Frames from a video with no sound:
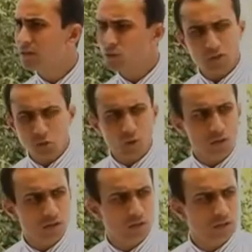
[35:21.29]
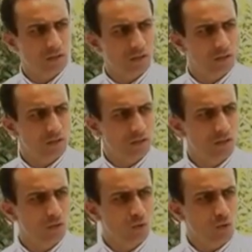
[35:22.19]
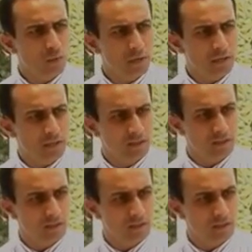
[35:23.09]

Not at all. Who complained?